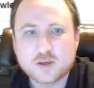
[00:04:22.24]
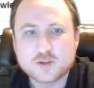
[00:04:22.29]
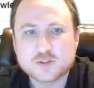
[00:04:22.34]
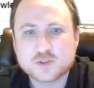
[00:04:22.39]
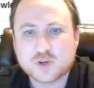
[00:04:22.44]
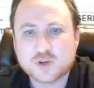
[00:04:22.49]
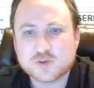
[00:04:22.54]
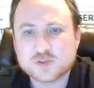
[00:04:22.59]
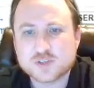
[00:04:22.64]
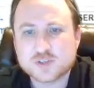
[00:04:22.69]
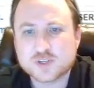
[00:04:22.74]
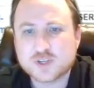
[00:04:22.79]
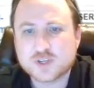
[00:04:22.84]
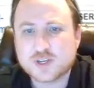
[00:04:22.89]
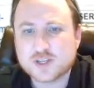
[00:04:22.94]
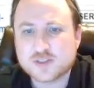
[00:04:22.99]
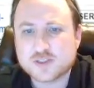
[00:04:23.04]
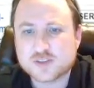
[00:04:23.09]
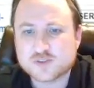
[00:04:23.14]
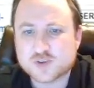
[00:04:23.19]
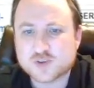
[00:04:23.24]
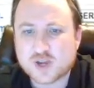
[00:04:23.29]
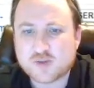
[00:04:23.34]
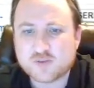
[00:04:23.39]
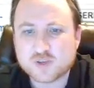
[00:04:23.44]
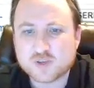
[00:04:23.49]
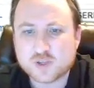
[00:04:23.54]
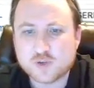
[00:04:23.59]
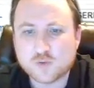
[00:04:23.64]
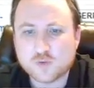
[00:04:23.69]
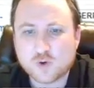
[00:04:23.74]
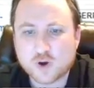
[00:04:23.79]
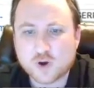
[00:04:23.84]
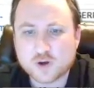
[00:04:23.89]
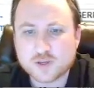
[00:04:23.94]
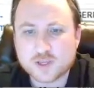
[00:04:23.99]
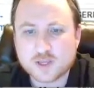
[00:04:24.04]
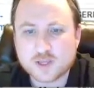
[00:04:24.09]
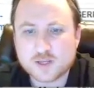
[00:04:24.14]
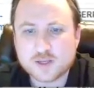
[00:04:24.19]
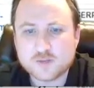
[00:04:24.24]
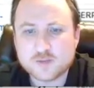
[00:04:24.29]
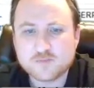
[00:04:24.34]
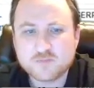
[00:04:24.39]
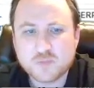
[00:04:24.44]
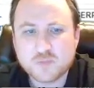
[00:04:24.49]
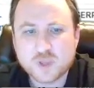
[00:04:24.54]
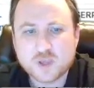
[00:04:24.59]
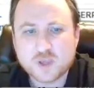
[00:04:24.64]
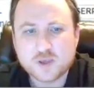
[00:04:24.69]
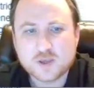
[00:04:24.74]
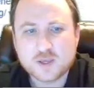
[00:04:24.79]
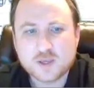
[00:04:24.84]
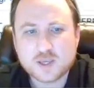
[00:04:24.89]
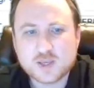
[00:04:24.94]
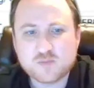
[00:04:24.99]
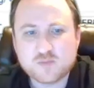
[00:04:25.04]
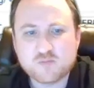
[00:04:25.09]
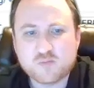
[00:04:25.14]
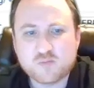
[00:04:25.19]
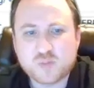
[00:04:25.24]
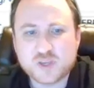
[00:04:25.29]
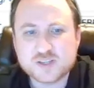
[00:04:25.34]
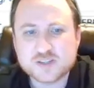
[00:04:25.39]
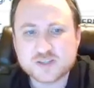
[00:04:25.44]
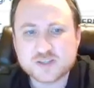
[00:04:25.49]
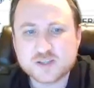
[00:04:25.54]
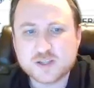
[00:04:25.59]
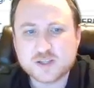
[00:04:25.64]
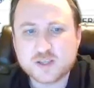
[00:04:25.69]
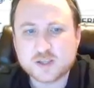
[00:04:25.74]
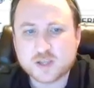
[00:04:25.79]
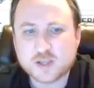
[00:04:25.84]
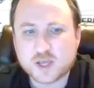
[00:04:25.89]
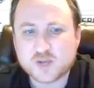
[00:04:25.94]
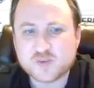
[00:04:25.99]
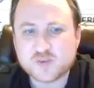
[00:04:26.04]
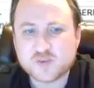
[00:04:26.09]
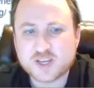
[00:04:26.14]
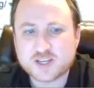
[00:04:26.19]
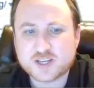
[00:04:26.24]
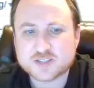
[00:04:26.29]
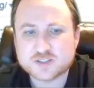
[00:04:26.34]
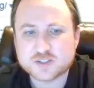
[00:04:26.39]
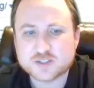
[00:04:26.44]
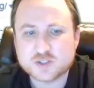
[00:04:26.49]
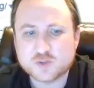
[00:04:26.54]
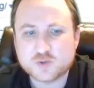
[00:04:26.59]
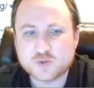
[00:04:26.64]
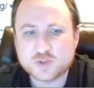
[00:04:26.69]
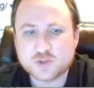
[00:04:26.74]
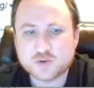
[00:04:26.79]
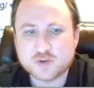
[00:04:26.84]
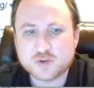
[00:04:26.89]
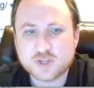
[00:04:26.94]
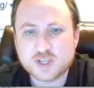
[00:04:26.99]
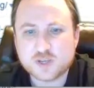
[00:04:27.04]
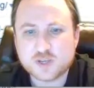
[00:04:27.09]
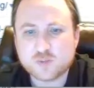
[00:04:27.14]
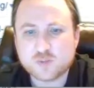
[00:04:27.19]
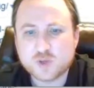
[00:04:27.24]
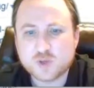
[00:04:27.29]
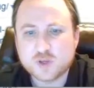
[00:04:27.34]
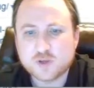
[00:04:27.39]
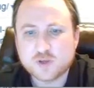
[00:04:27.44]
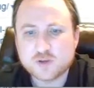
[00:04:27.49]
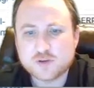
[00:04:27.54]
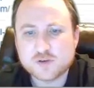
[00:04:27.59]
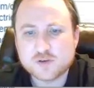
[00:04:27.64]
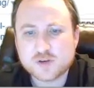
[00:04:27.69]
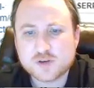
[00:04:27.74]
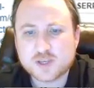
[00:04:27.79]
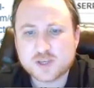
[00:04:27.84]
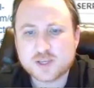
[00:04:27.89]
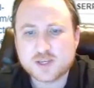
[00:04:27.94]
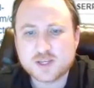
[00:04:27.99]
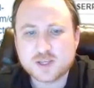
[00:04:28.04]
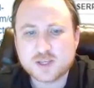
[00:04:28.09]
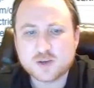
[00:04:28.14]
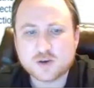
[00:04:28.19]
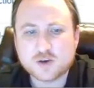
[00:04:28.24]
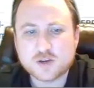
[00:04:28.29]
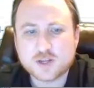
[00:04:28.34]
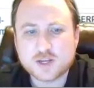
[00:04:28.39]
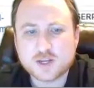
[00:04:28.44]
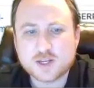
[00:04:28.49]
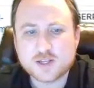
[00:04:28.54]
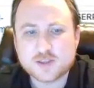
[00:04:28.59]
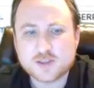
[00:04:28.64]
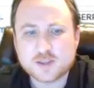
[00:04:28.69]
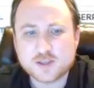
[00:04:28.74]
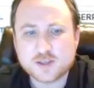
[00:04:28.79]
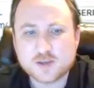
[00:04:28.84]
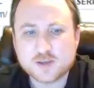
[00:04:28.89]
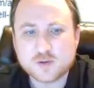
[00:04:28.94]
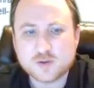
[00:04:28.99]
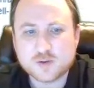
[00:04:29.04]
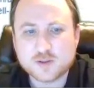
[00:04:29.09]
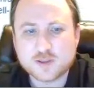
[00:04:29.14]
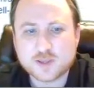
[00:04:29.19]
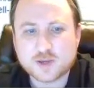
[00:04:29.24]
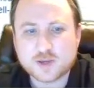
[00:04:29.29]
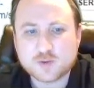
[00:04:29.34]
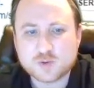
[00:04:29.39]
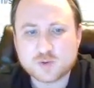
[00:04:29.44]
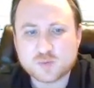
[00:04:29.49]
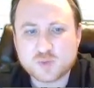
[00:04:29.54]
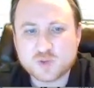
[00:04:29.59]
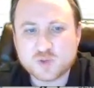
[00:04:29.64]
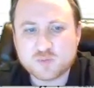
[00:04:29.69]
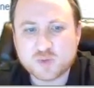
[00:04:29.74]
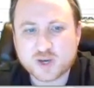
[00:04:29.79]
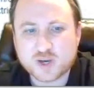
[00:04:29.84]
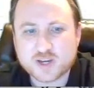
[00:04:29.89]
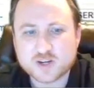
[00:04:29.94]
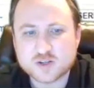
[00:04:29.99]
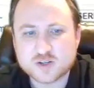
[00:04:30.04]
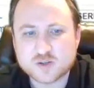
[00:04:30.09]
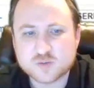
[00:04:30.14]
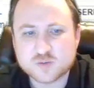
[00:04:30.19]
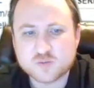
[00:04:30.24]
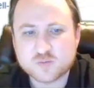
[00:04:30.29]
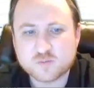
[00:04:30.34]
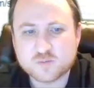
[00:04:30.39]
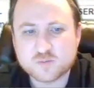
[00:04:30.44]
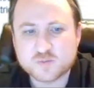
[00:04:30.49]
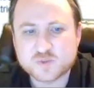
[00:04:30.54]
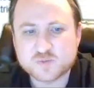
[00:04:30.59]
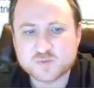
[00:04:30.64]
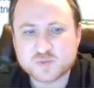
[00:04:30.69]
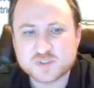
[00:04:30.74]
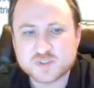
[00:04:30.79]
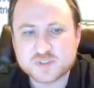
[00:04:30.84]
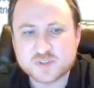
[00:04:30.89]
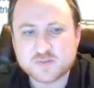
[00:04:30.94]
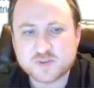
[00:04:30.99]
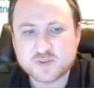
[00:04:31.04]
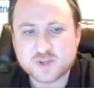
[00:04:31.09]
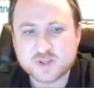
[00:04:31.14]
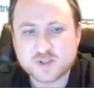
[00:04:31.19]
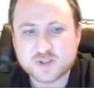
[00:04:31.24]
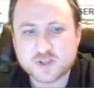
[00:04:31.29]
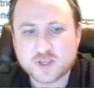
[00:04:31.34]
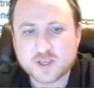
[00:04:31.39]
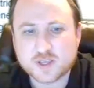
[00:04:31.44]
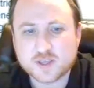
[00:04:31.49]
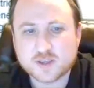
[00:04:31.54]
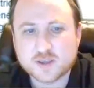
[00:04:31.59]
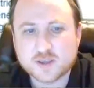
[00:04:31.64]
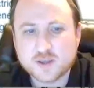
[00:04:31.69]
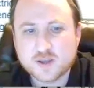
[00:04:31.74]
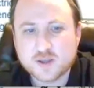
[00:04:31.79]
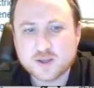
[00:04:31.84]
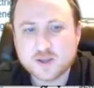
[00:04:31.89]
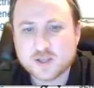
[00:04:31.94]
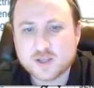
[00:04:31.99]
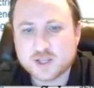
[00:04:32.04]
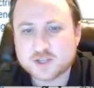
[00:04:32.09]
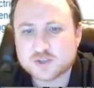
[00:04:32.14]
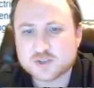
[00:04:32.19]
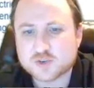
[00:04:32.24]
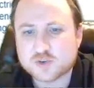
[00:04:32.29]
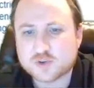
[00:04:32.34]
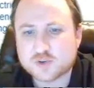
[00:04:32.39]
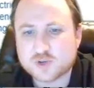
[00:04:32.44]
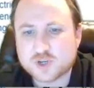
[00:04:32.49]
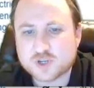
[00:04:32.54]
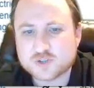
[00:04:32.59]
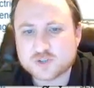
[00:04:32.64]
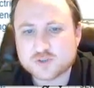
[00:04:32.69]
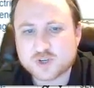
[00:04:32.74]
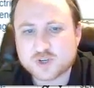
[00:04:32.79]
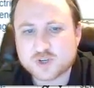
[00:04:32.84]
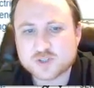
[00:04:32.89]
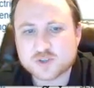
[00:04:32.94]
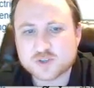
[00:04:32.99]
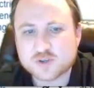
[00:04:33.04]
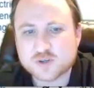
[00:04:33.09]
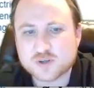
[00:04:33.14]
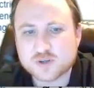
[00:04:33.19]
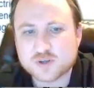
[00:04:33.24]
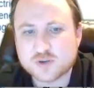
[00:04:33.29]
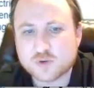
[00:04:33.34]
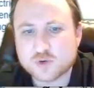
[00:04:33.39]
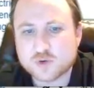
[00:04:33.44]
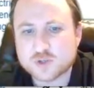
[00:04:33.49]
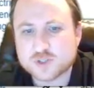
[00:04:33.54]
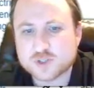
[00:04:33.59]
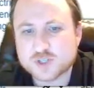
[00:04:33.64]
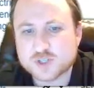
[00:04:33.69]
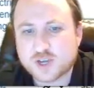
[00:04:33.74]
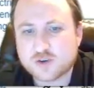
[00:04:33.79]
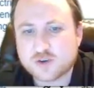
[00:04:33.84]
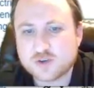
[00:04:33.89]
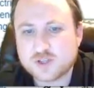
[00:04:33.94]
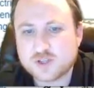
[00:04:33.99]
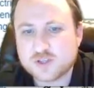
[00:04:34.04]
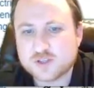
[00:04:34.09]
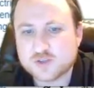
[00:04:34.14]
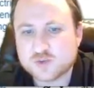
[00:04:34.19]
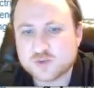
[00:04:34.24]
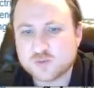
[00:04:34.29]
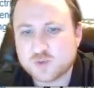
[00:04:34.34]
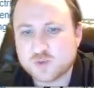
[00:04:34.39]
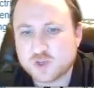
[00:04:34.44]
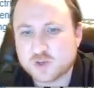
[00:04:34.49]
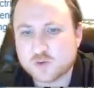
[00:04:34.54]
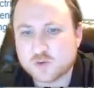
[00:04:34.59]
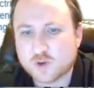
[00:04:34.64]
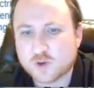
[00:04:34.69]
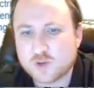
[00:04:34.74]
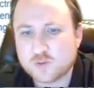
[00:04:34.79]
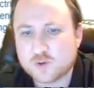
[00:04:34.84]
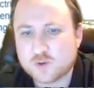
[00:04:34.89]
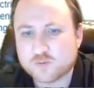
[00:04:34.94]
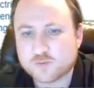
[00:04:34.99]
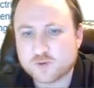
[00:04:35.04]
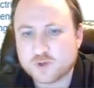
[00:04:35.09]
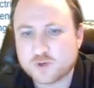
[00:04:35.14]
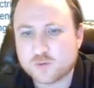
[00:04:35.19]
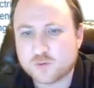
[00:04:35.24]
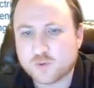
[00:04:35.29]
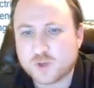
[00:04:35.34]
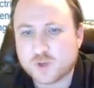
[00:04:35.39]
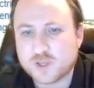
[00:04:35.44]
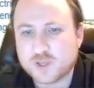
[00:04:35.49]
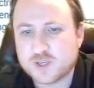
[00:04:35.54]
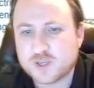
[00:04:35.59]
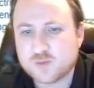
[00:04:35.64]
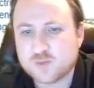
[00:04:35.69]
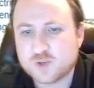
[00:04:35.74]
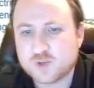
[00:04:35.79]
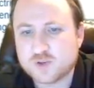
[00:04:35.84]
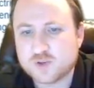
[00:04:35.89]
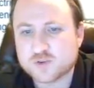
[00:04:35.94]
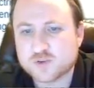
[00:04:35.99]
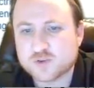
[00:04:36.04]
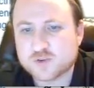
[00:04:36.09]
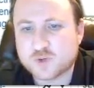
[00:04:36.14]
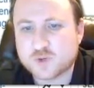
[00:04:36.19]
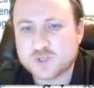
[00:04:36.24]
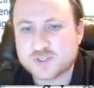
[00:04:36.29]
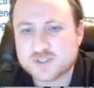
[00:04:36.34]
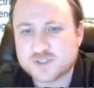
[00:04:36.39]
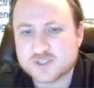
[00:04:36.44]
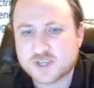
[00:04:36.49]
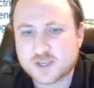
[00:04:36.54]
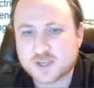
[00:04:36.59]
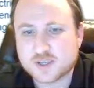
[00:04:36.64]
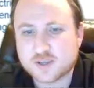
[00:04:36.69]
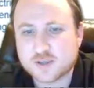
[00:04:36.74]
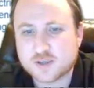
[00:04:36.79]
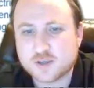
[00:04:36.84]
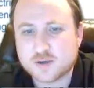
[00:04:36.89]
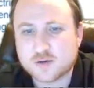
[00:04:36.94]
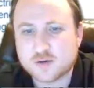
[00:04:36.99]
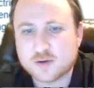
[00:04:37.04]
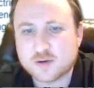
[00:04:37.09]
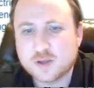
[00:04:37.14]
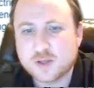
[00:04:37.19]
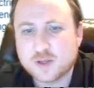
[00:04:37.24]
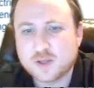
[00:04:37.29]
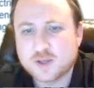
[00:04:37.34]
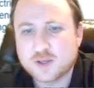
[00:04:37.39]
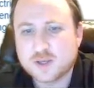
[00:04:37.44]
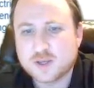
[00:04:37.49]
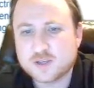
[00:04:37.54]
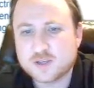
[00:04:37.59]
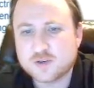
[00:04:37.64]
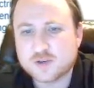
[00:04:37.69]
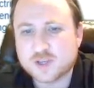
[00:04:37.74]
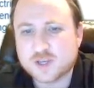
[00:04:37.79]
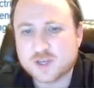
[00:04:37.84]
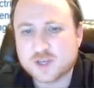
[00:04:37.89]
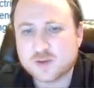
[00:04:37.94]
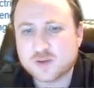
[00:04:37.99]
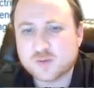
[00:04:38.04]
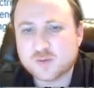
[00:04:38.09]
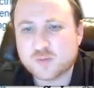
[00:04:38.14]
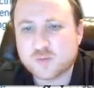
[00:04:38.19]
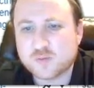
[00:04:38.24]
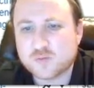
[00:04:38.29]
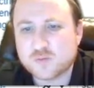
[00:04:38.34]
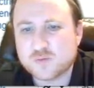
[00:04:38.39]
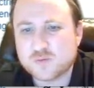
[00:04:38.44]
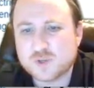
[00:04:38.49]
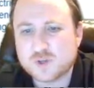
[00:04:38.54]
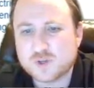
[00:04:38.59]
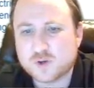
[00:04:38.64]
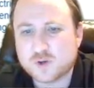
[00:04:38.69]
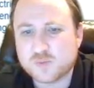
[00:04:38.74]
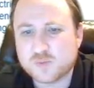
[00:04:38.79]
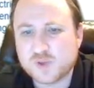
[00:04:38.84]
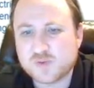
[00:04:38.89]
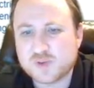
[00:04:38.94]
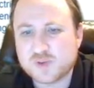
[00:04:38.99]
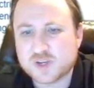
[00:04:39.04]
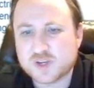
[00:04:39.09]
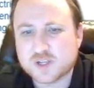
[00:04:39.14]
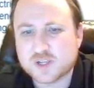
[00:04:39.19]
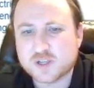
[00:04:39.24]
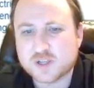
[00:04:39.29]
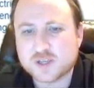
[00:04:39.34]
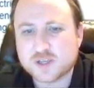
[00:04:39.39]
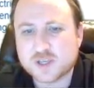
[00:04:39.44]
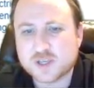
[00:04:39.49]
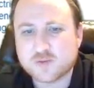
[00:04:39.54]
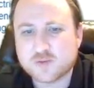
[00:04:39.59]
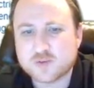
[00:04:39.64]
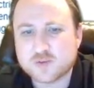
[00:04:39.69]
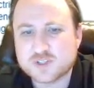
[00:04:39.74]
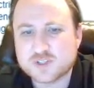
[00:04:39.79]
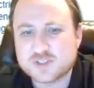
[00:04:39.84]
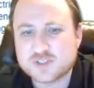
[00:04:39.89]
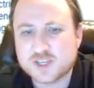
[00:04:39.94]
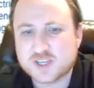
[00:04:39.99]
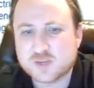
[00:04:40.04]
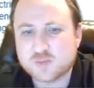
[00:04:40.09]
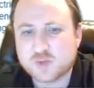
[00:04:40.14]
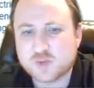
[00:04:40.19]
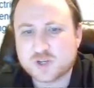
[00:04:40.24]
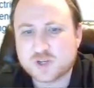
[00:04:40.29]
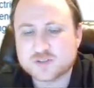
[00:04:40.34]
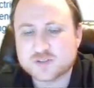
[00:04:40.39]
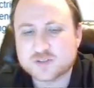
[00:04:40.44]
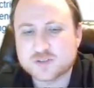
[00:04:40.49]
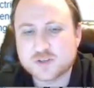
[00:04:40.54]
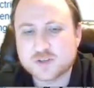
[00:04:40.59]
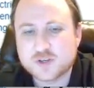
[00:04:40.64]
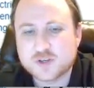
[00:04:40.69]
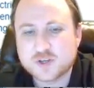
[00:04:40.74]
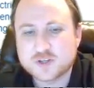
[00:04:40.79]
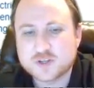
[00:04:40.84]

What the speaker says: So I was looking at the traffic you are getting, and basically a lot of it has to do with your name. You're not hitting on anything that would be buyer specific, like electrical contractor Orange County. This would be a great one for you to rank in, but you're 22nd here, and you're getting maybe a click every 10 months.